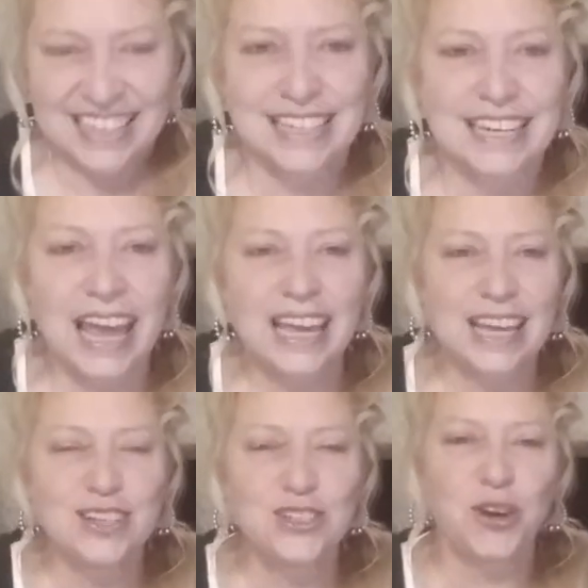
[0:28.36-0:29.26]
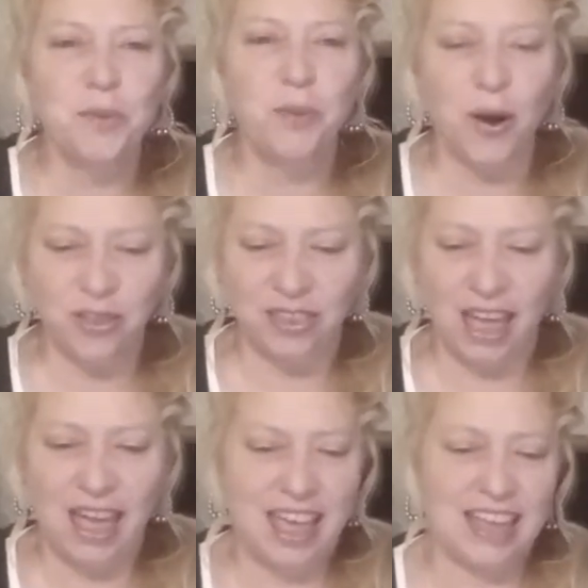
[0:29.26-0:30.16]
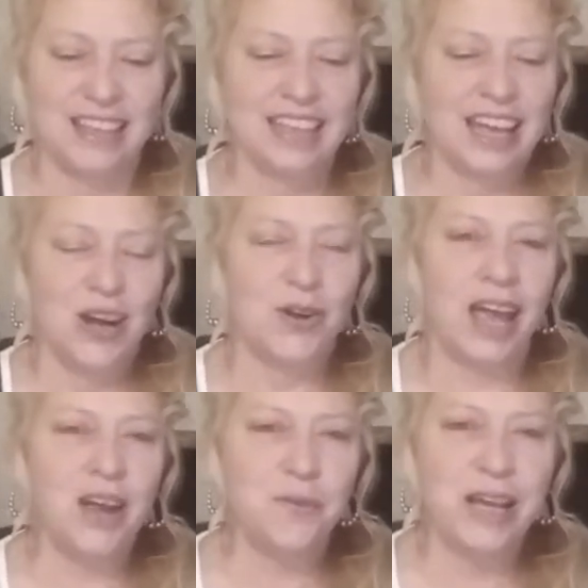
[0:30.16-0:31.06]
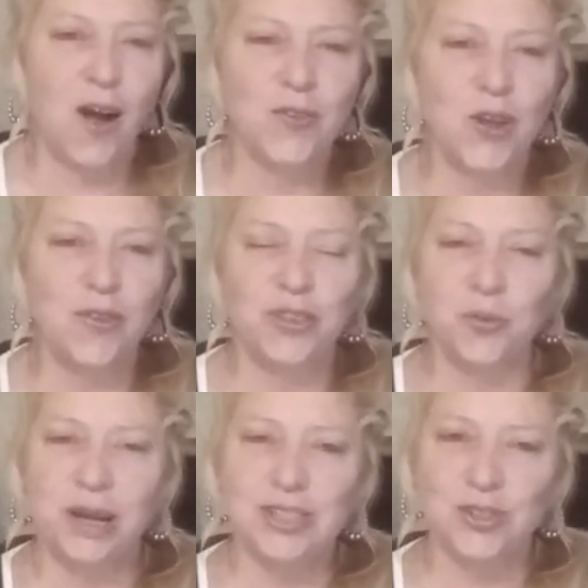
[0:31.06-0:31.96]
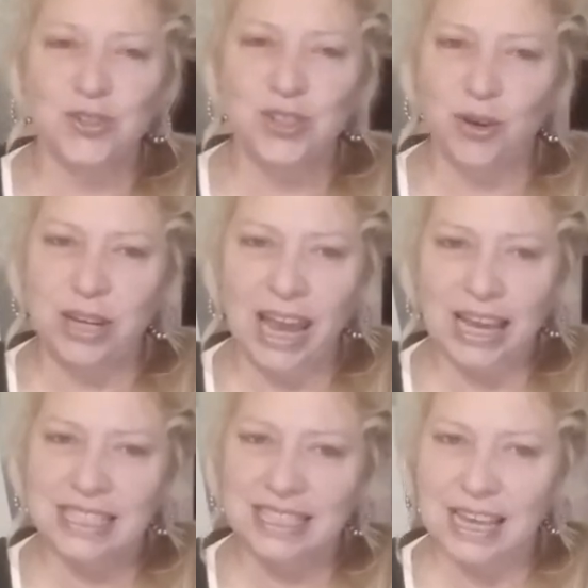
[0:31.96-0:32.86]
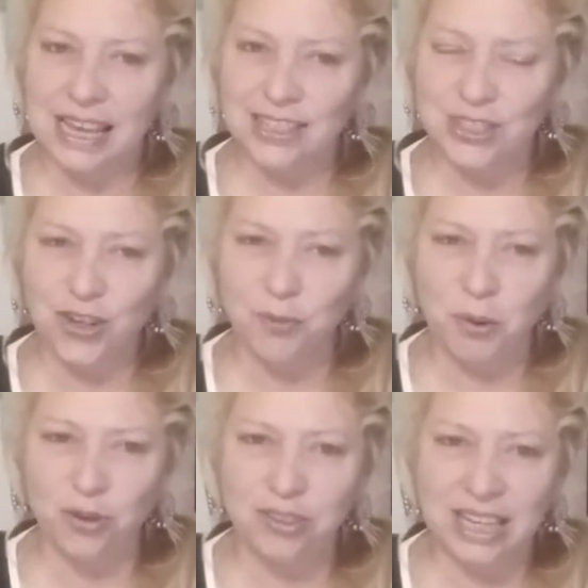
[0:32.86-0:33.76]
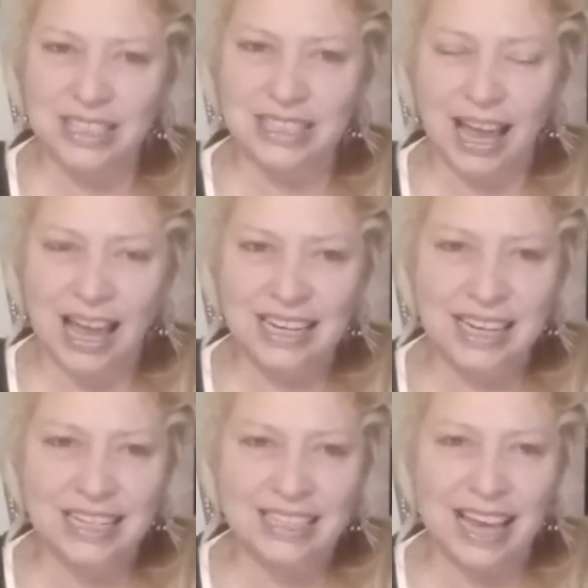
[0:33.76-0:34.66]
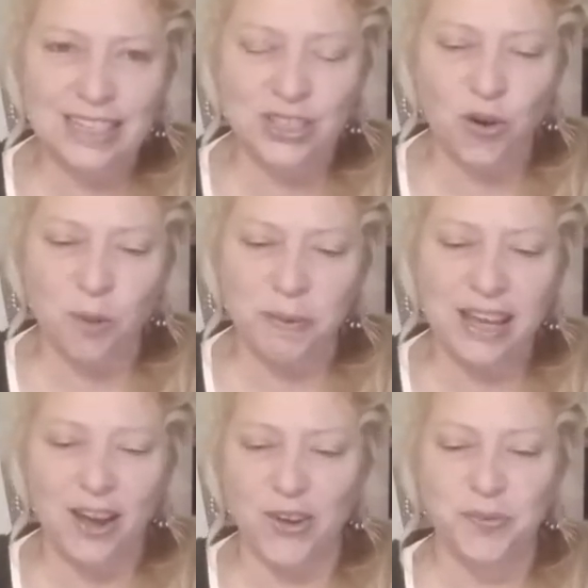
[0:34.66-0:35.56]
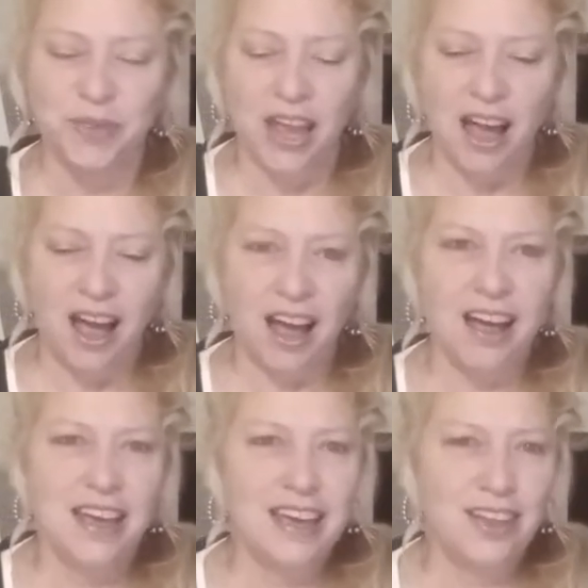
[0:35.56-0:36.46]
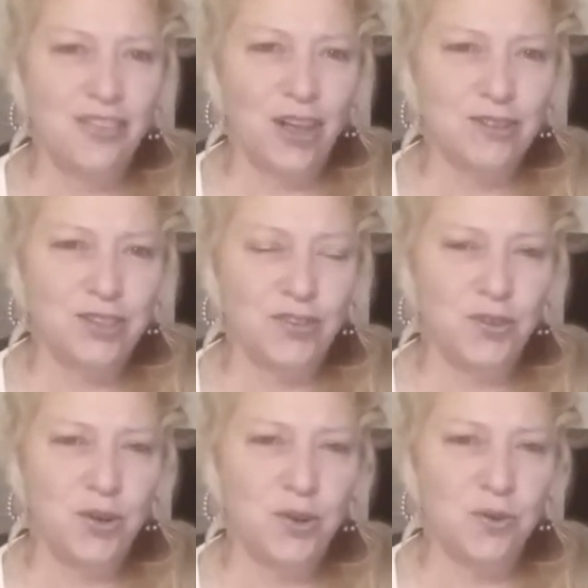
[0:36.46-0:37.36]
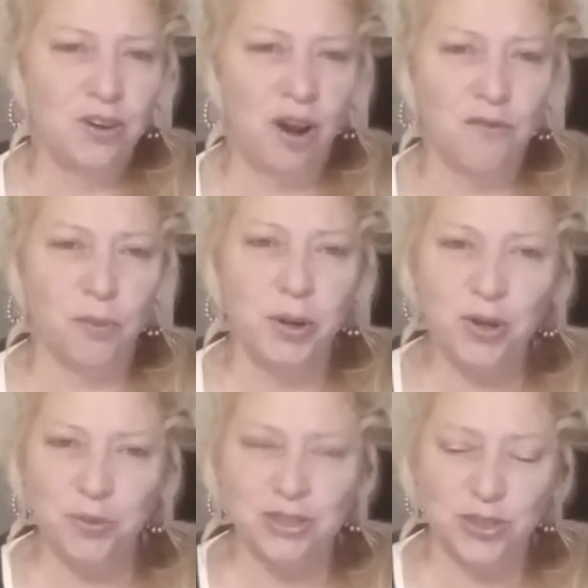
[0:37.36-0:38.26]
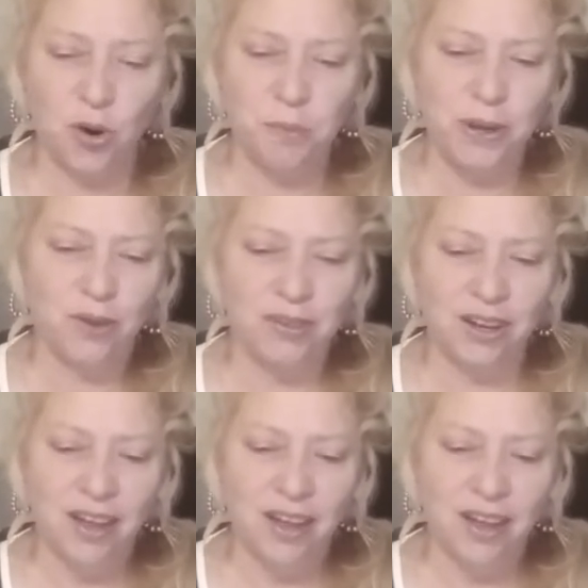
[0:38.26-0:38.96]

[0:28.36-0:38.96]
Today is your birthday. Okay, we all know that the Western Zodiac says your birthday sign is a Scorpio. And those of you who are not familiar with Scorpio,